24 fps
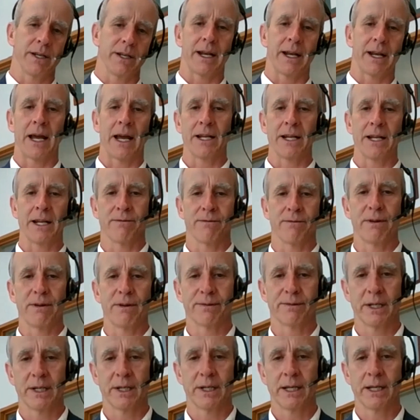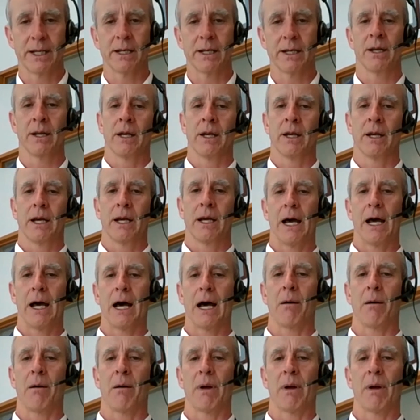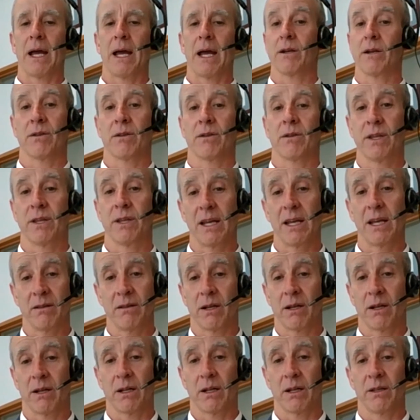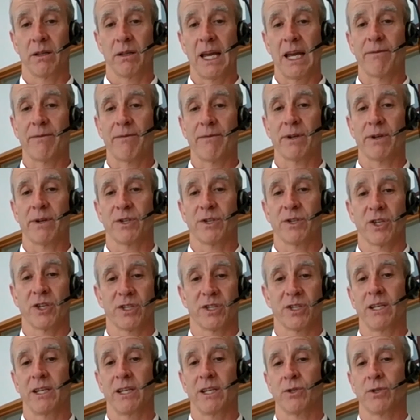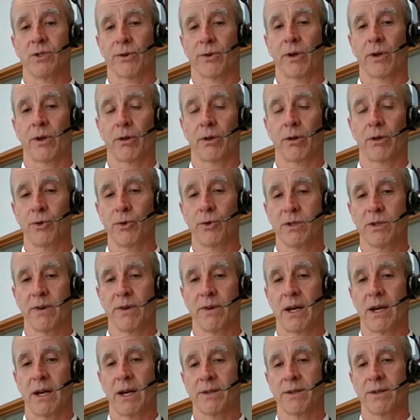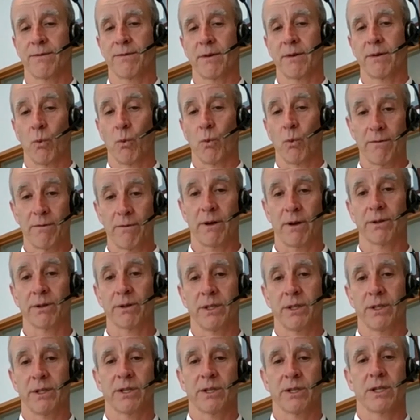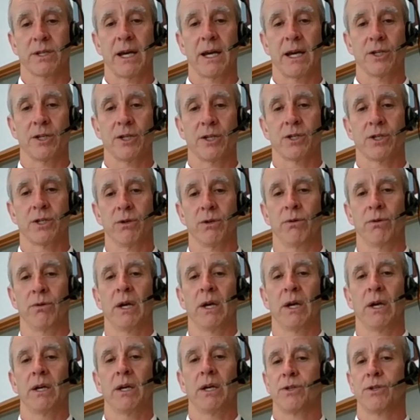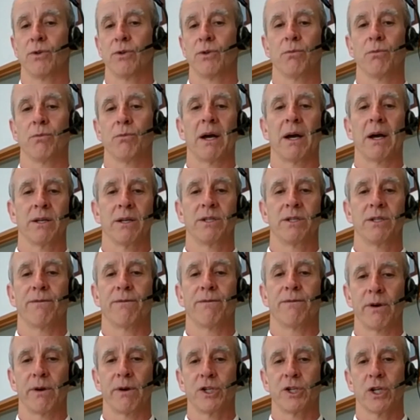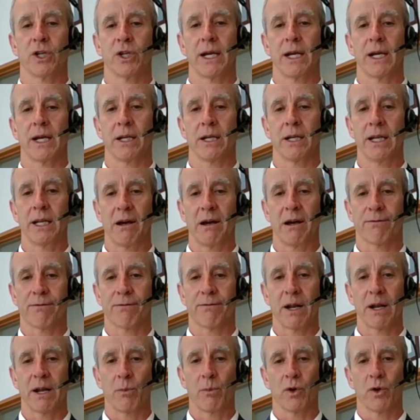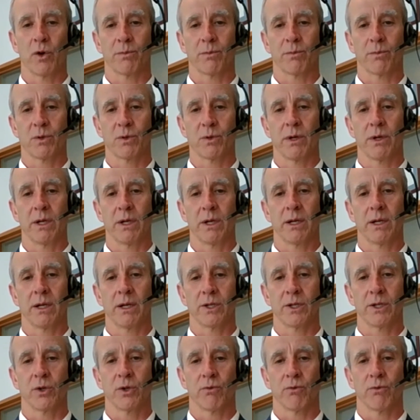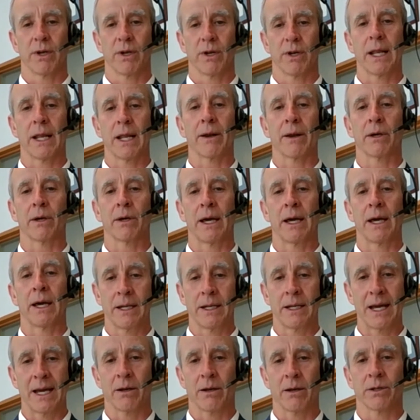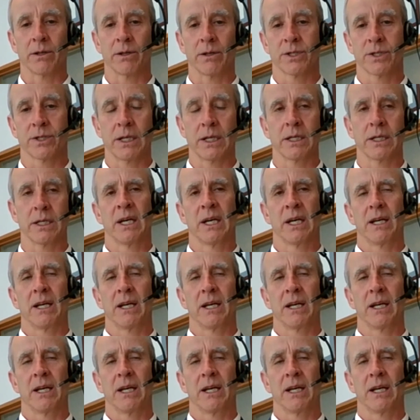it at age 15? And the evidence just is not conclusive enough, we felt, at this stage to differentiate in our framework between children and adults. And